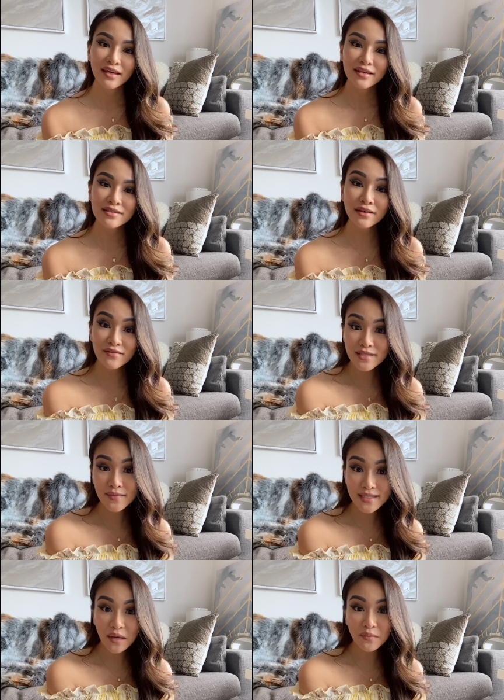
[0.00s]
So I'll give you some
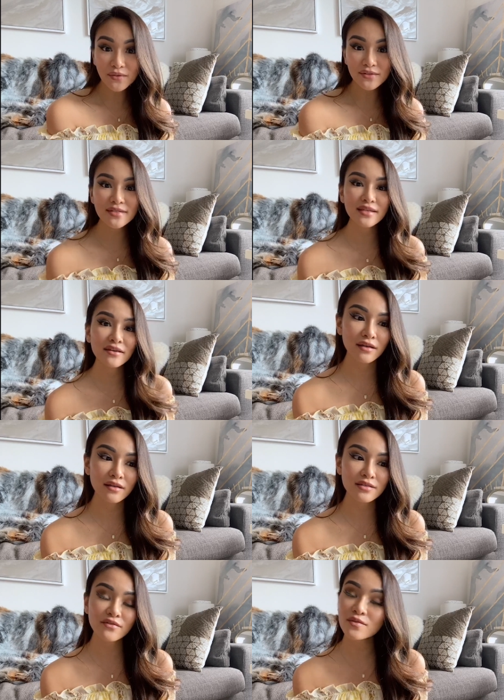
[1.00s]
examples.
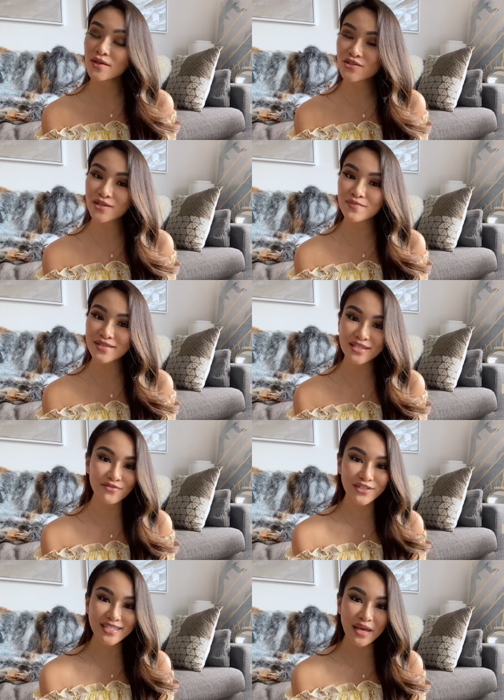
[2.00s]
So if you majored in business,
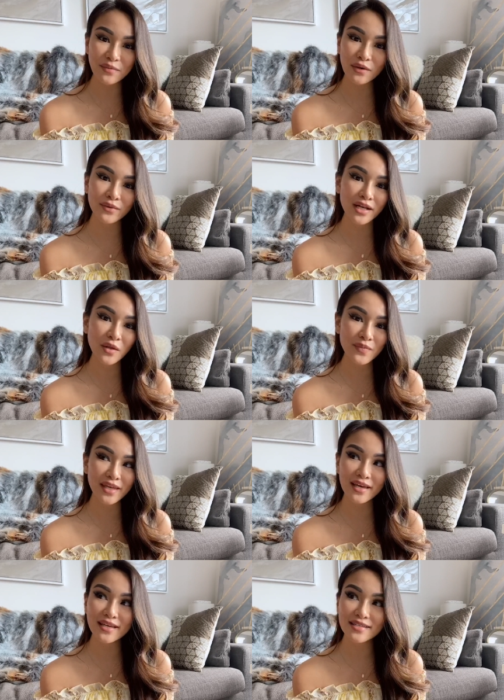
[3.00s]
for example, it would help
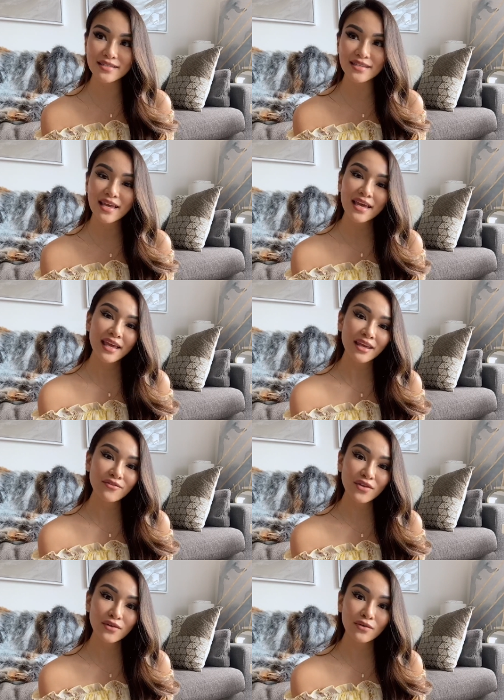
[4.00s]
because
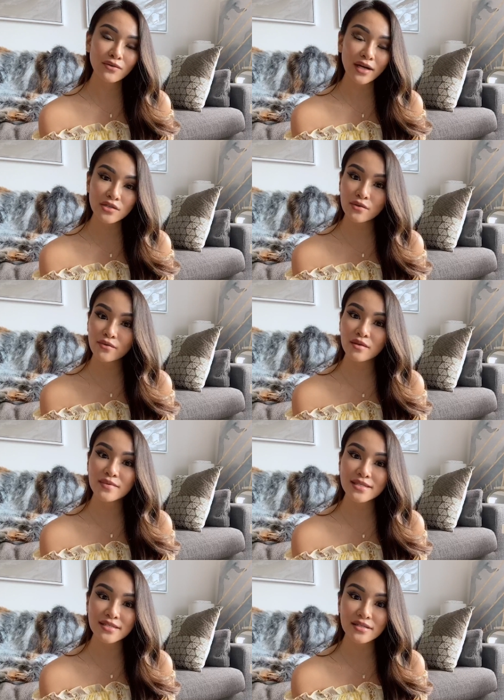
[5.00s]
if you graduate with a
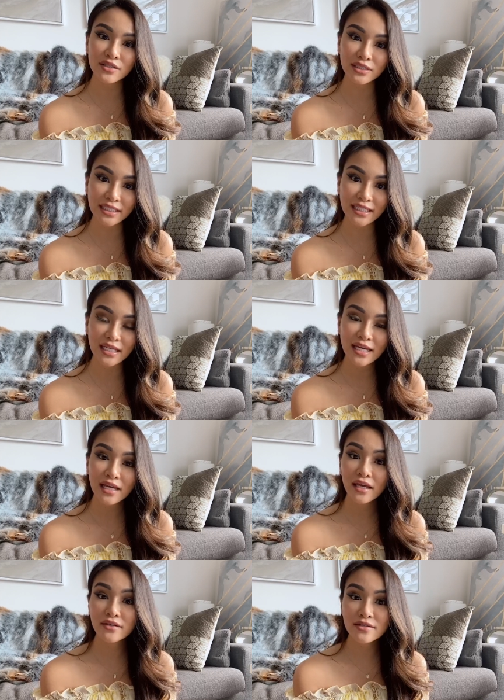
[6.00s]
business degree
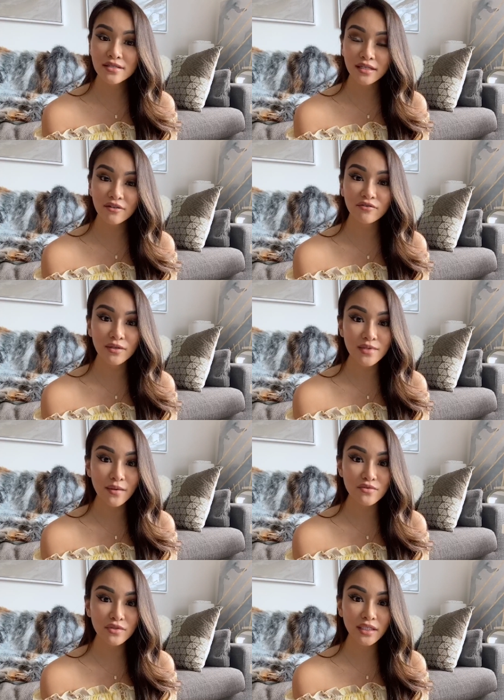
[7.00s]
and you studied for
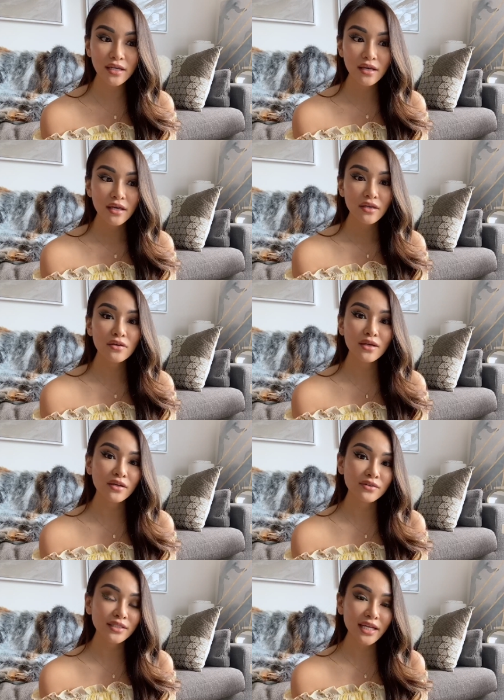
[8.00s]
optometry, you can
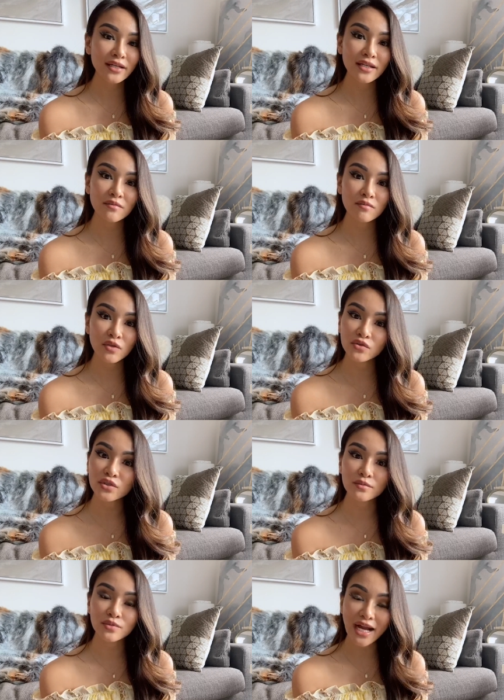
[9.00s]
create and build
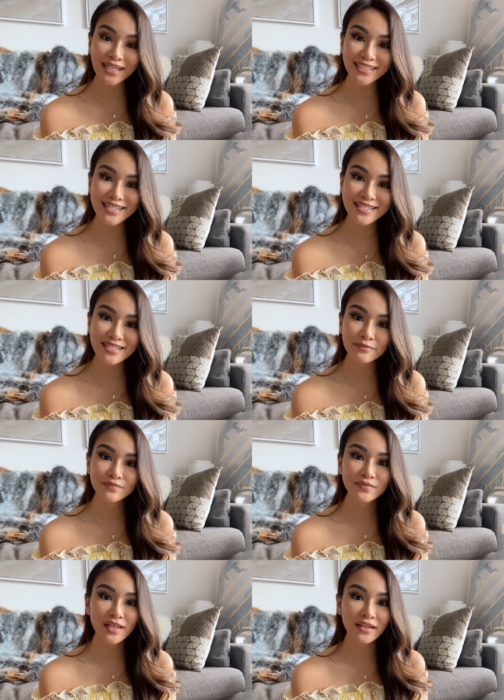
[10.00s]
your own practice
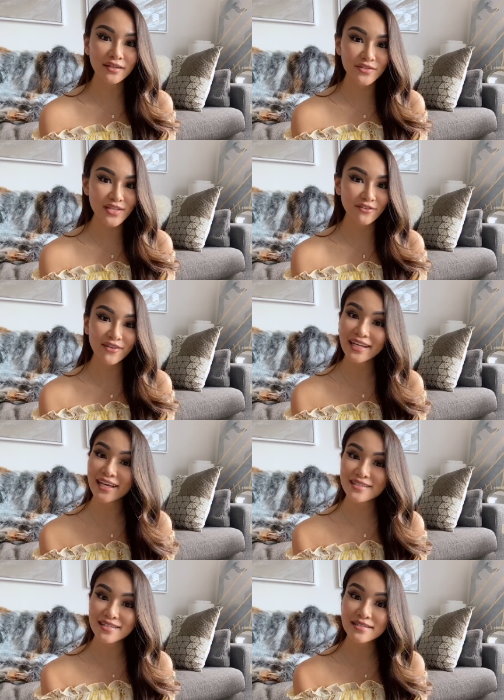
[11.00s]
and understand
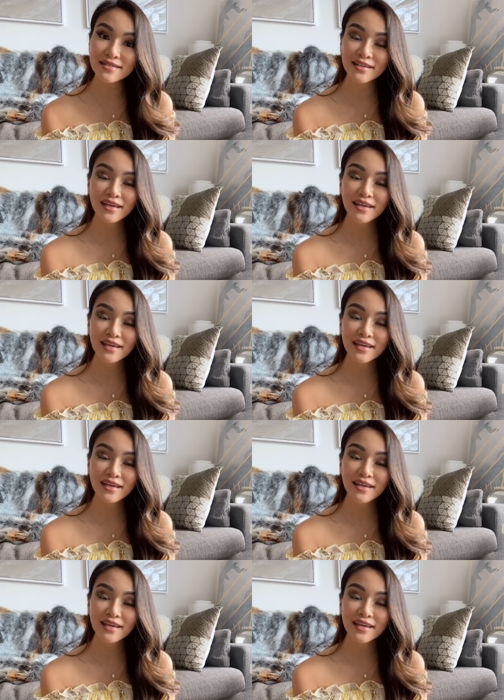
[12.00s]
finances.